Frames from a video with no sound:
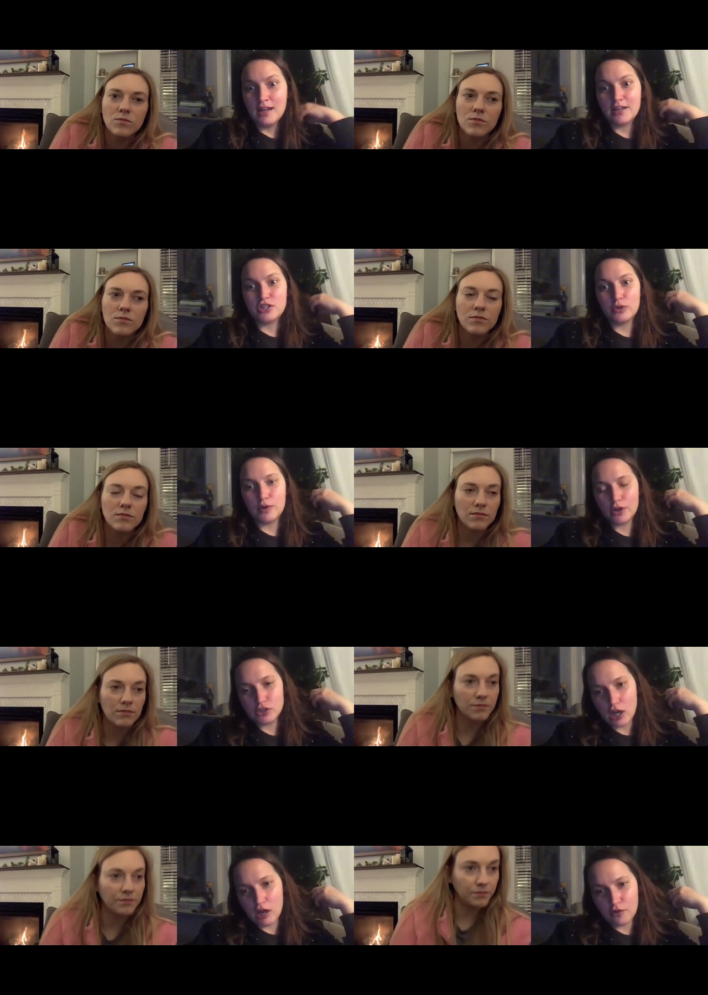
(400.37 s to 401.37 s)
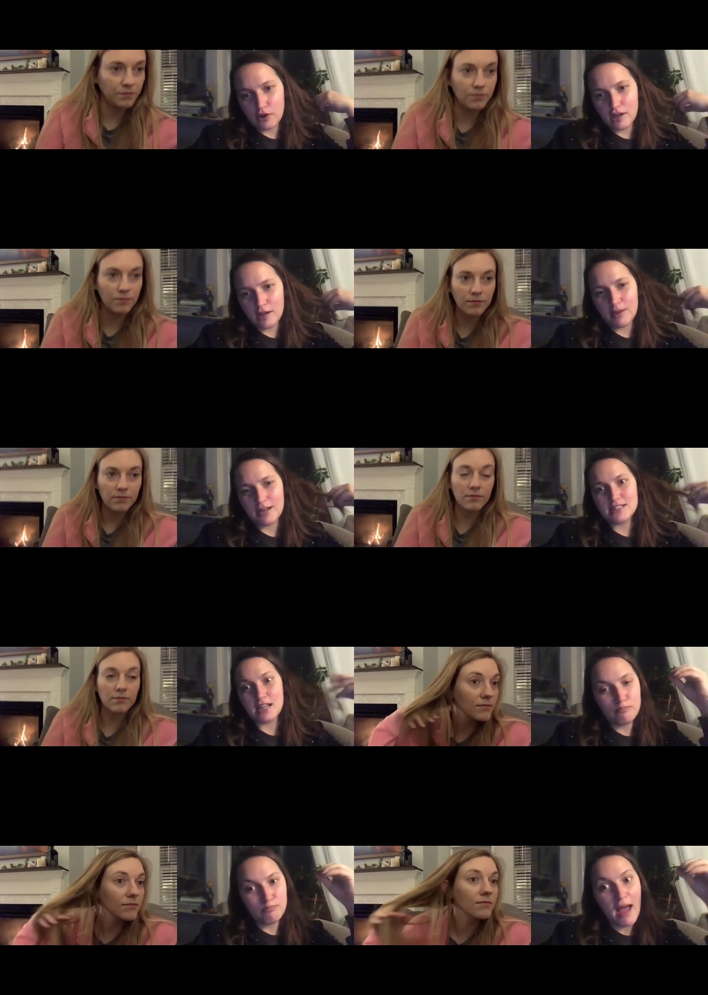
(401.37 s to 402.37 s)
Speaker 1: and she quit her job for him and it's like
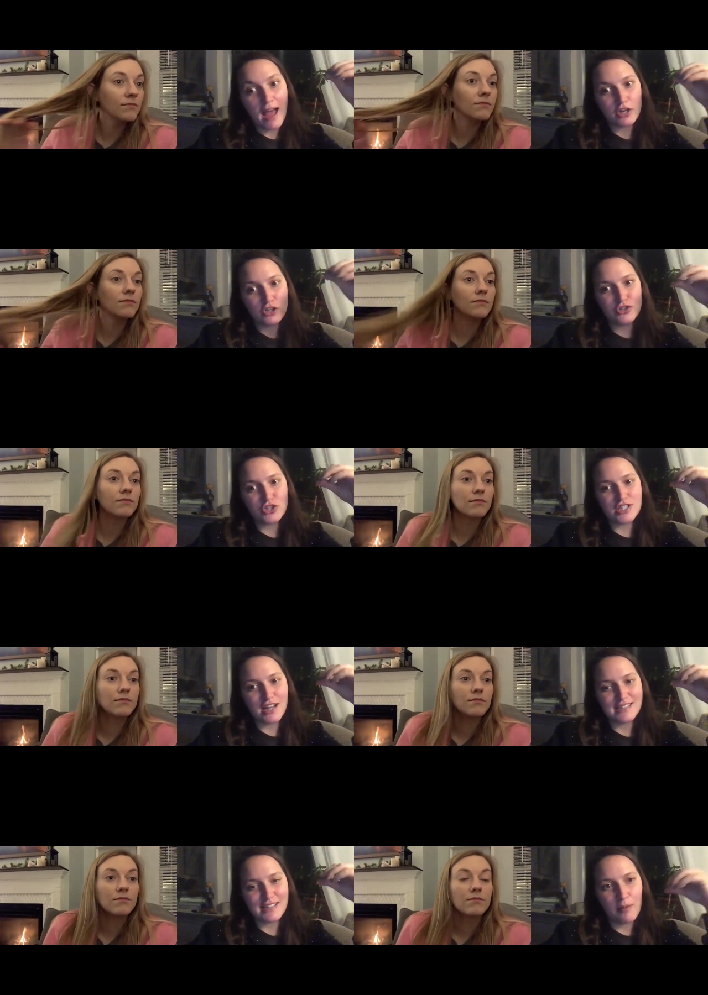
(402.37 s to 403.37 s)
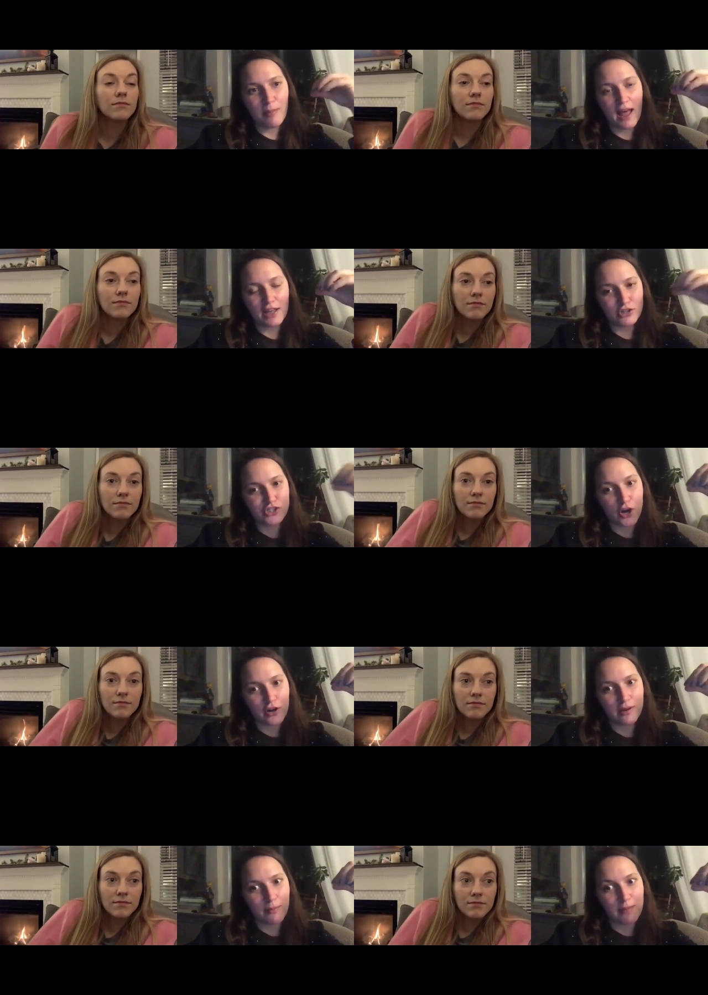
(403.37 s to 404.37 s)
matt could you just not say it back you're starting to
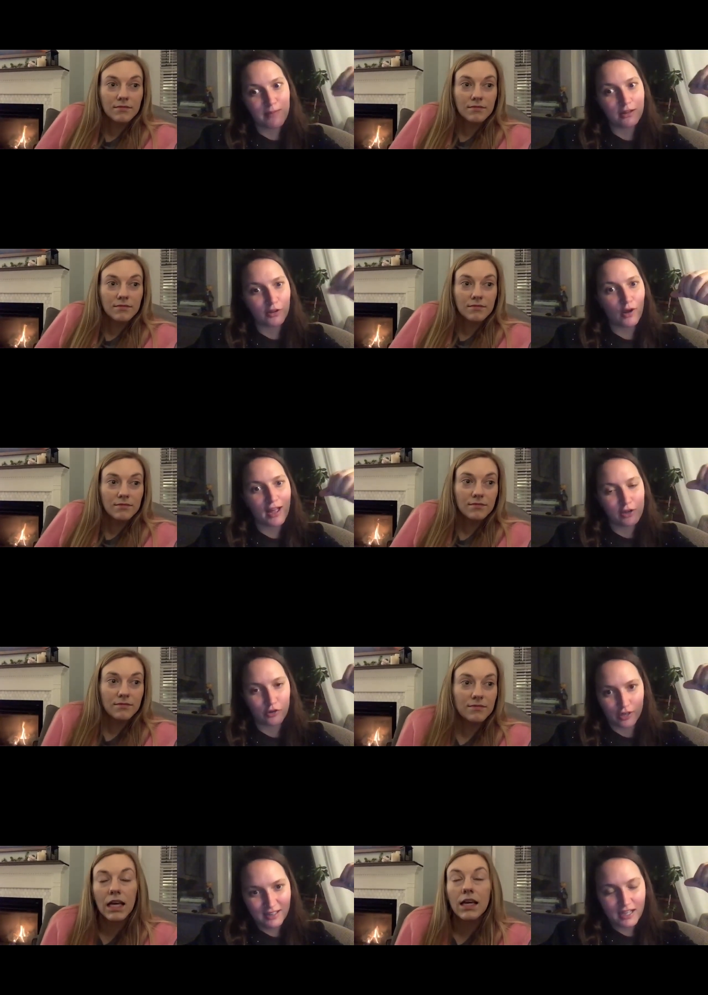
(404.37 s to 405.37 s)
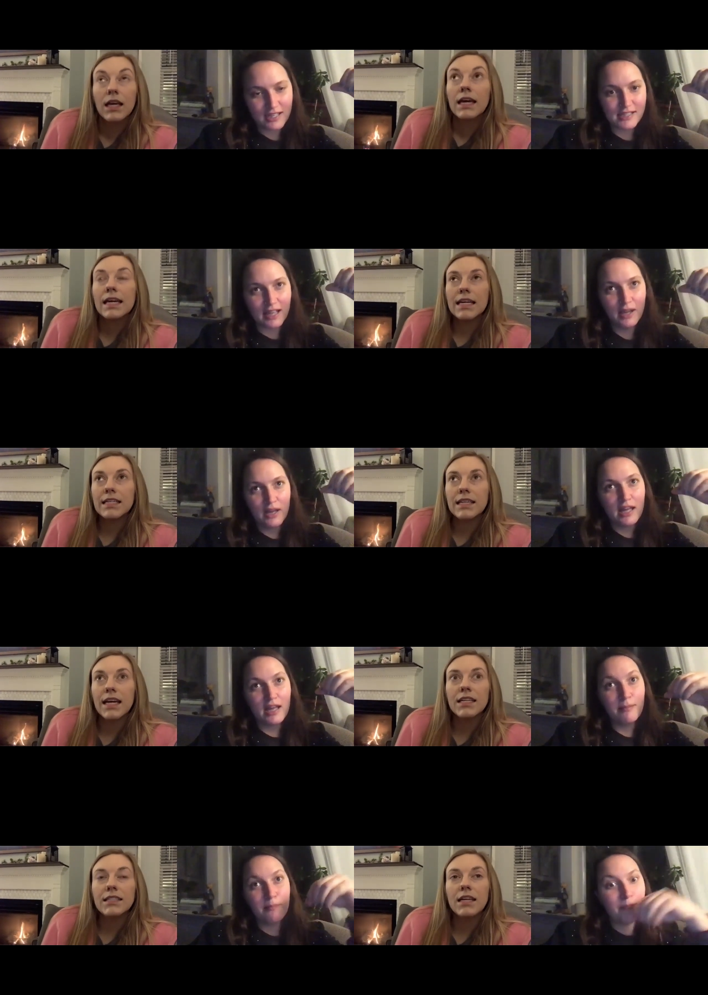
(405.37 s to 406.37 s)
make me a little angry because like he did
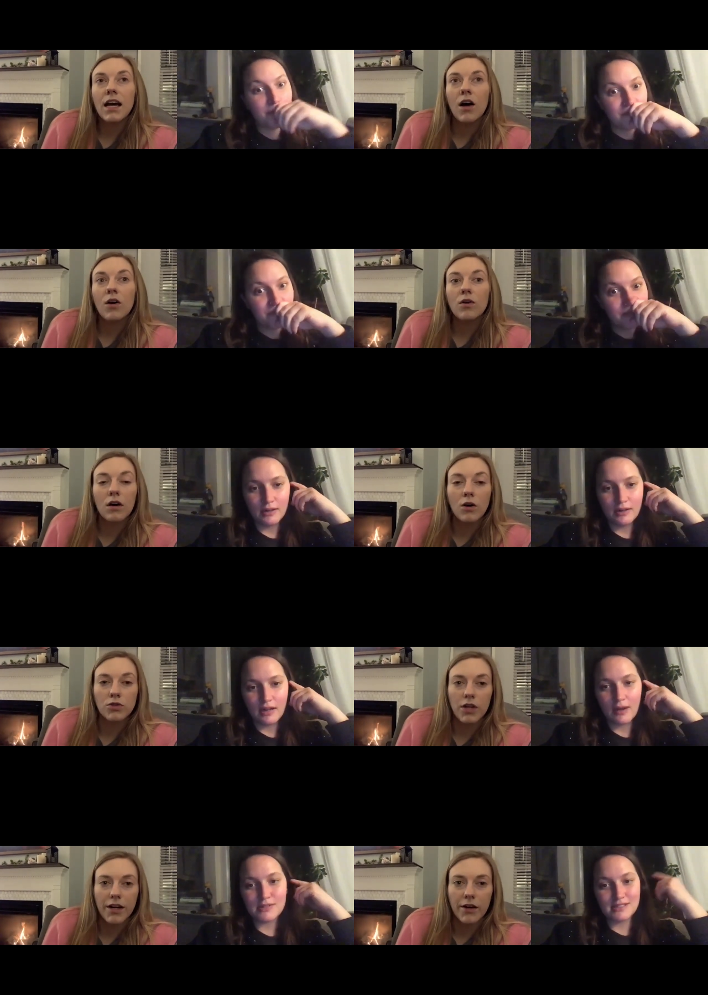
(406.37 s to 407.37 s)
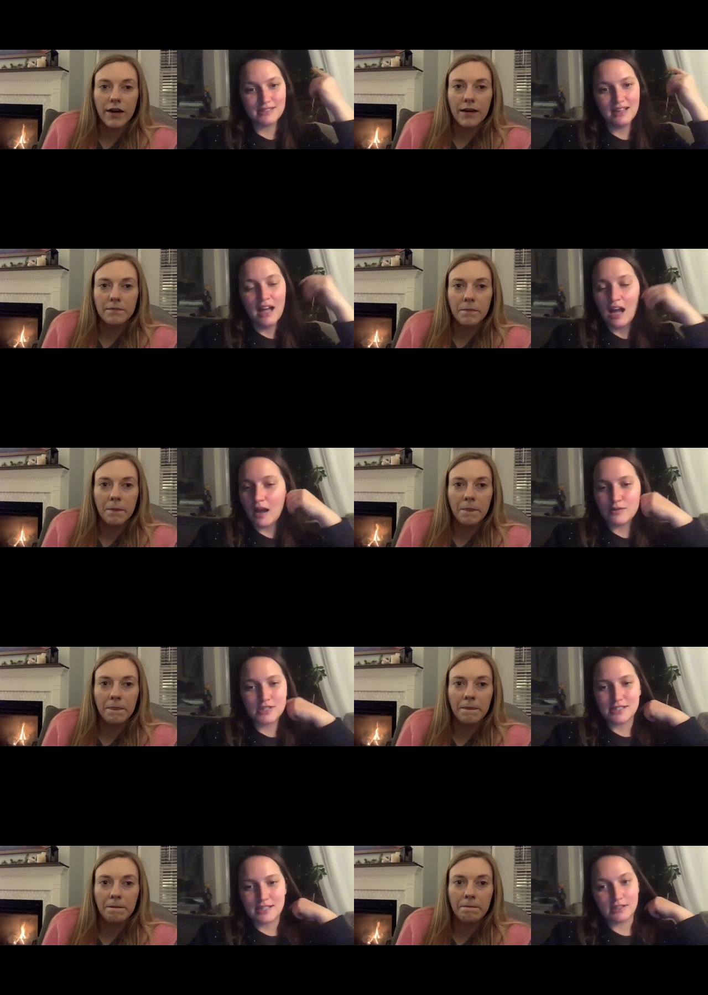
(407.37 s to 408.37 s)
Speaker 2: tell oh sorry go ahead
Speaker 1: i was going to
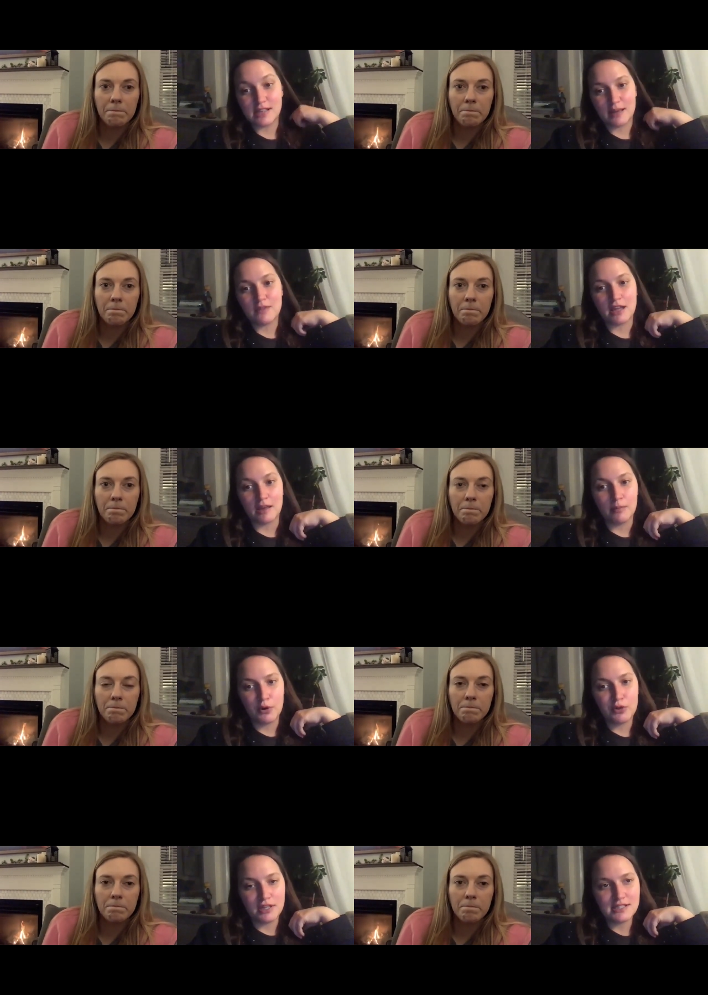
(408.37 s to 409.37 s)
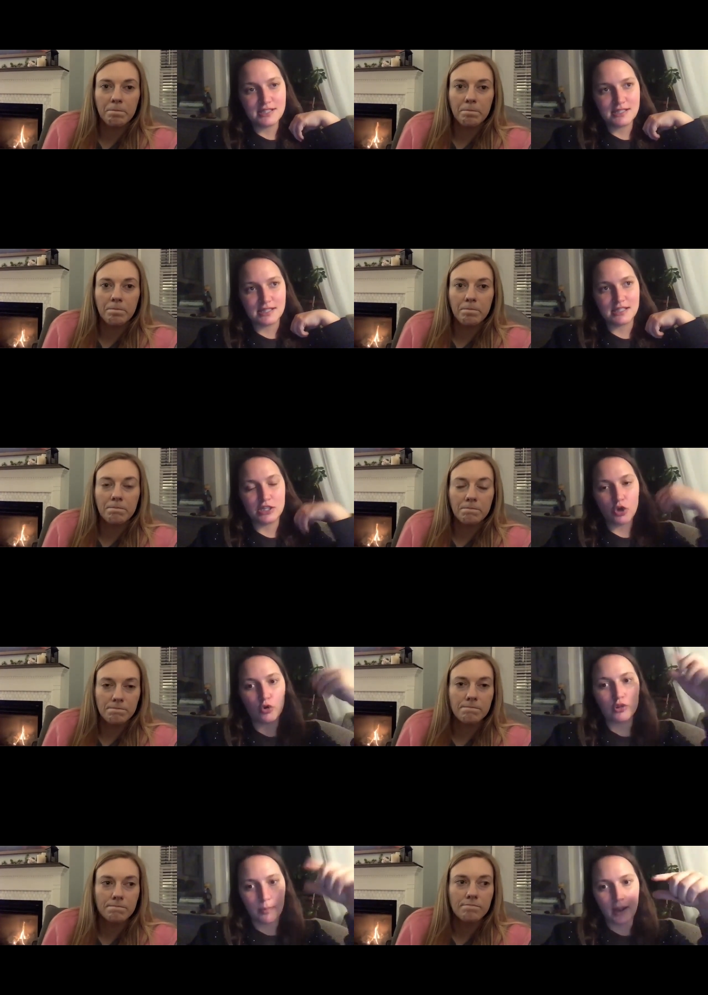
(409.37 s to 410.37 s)
say the same thing in both instances he told the
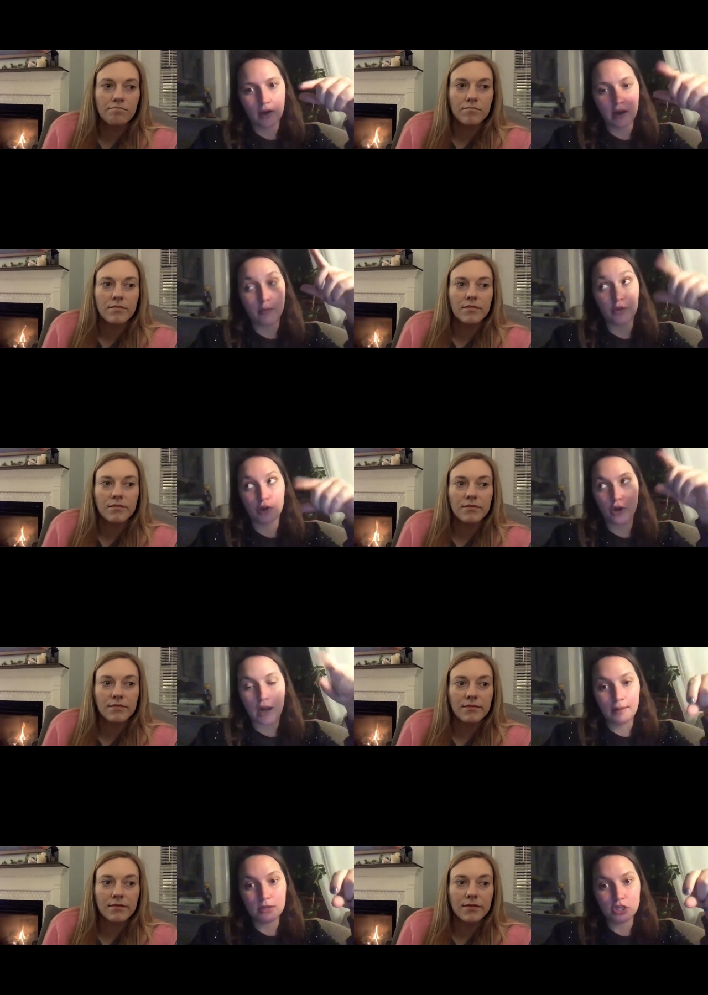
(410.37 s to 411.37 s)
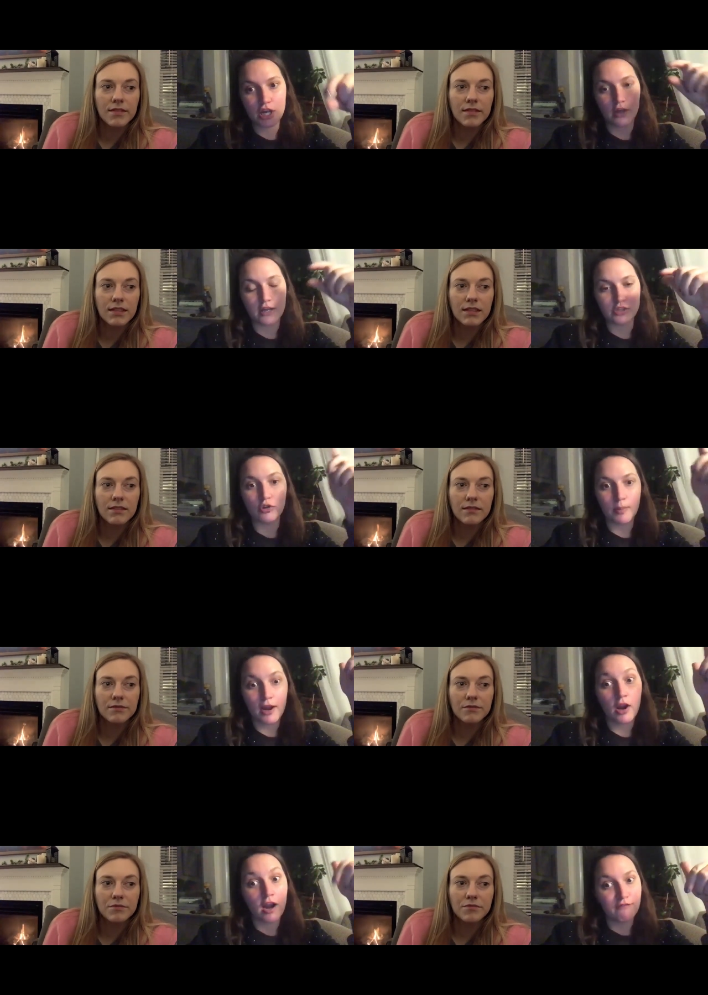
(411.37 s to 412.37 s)
parent with her and michelle he told the parent i'm